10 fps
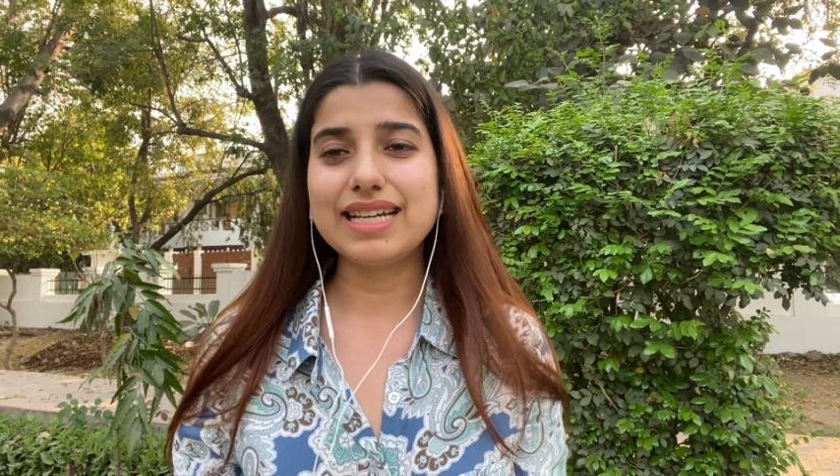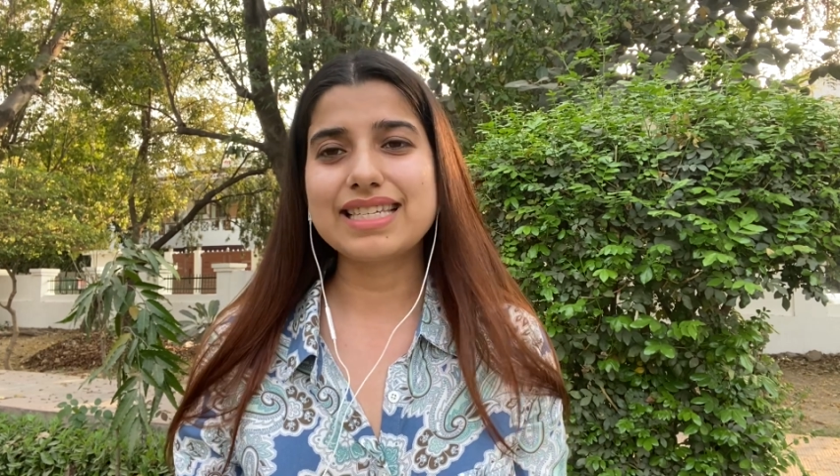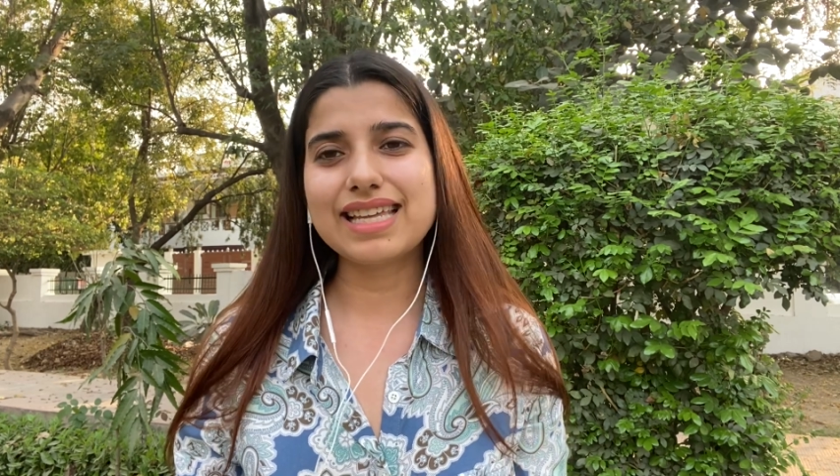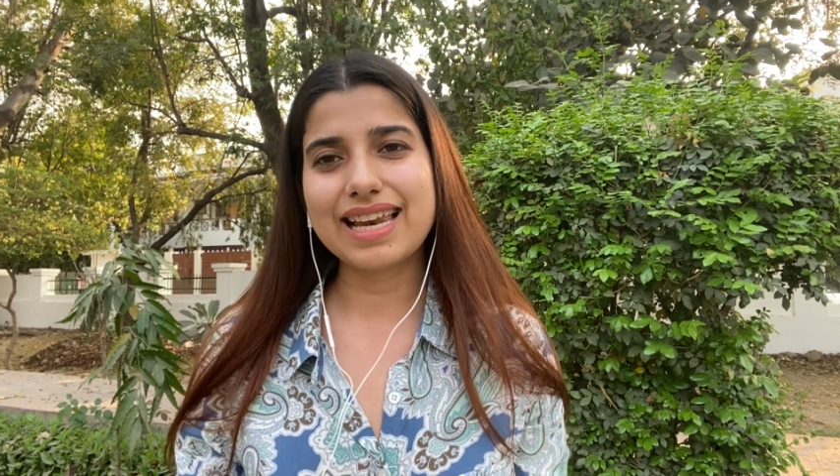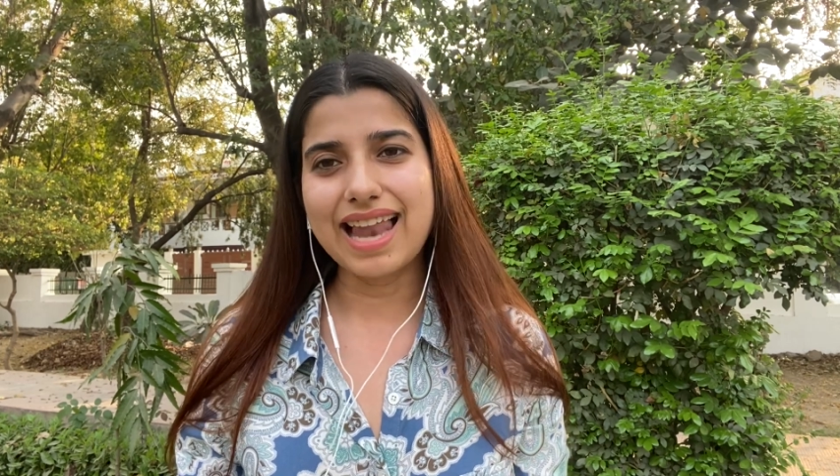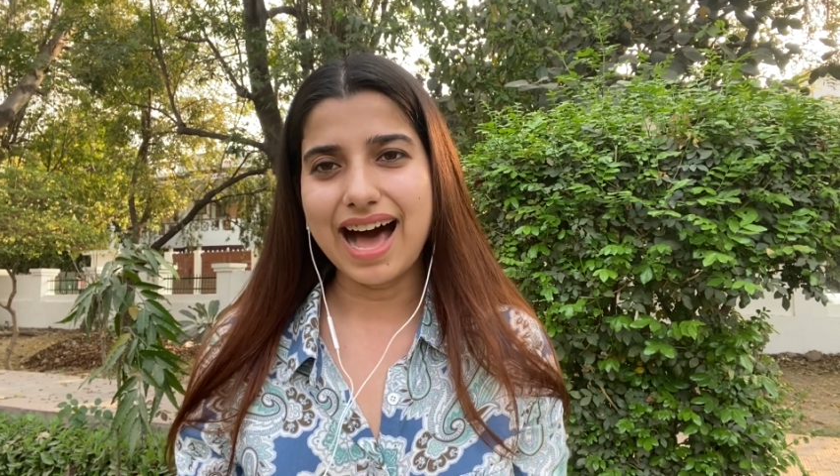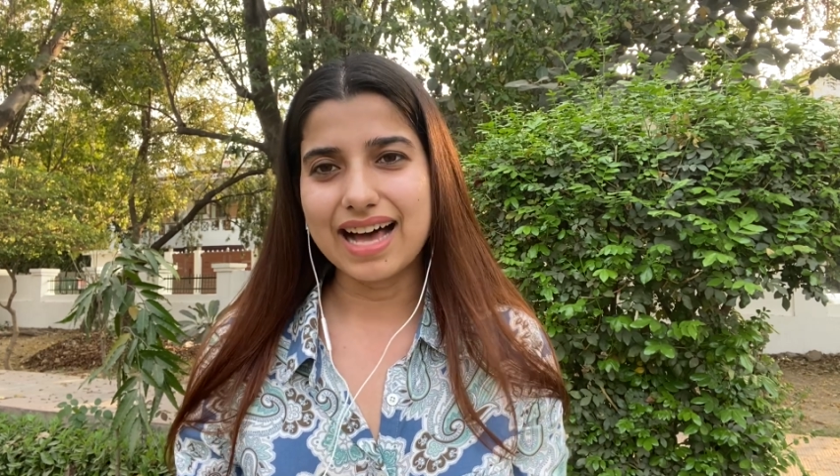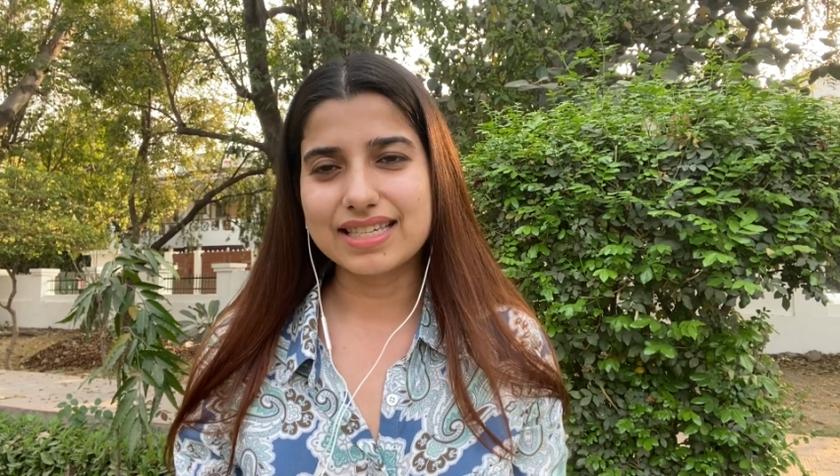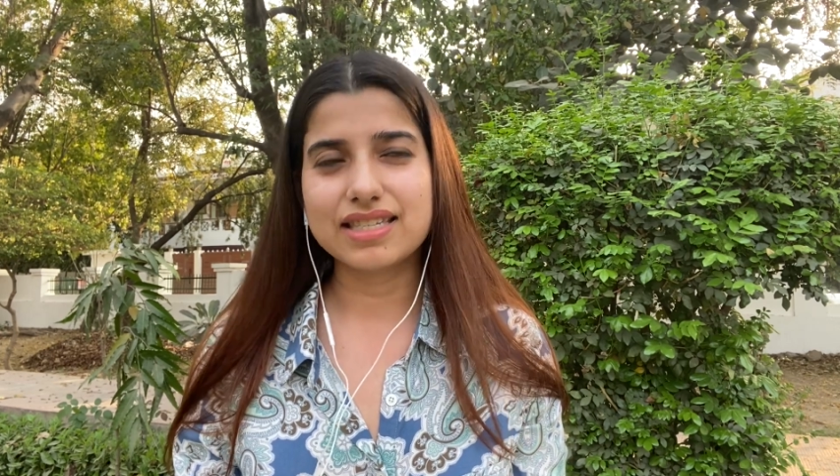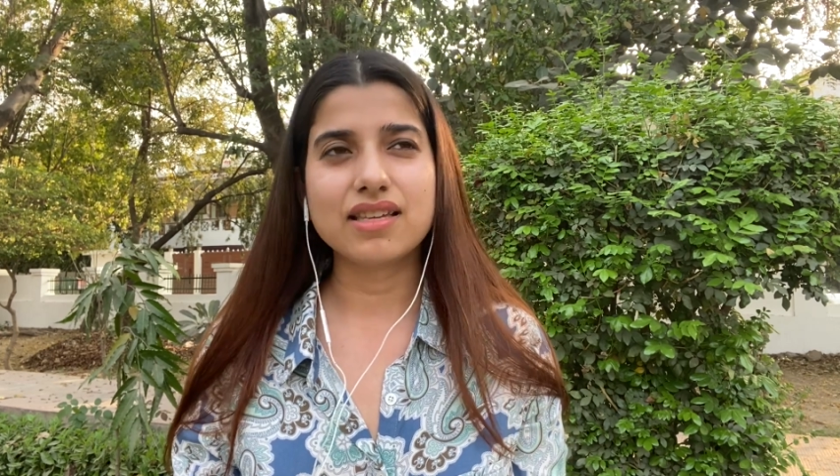it's
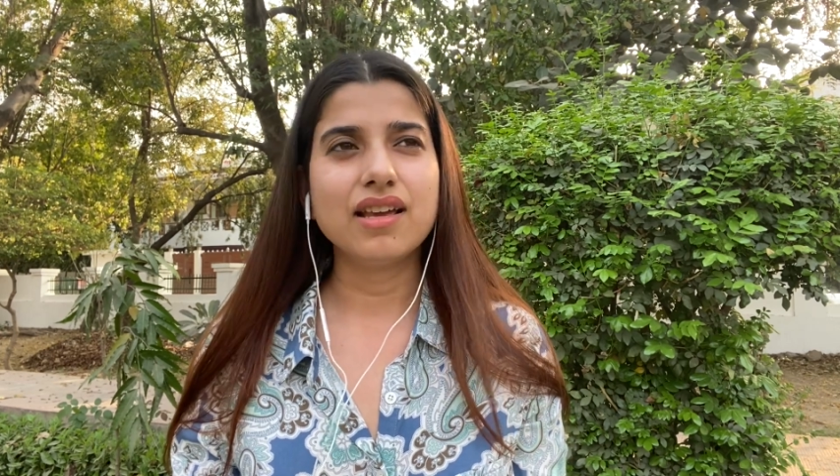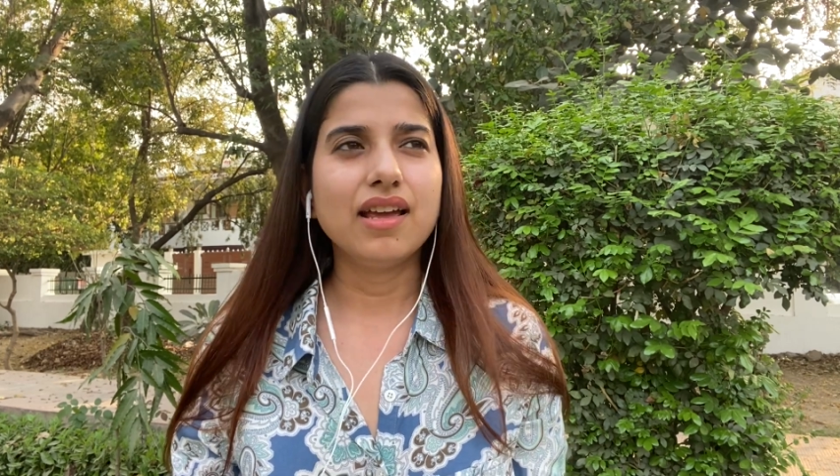class.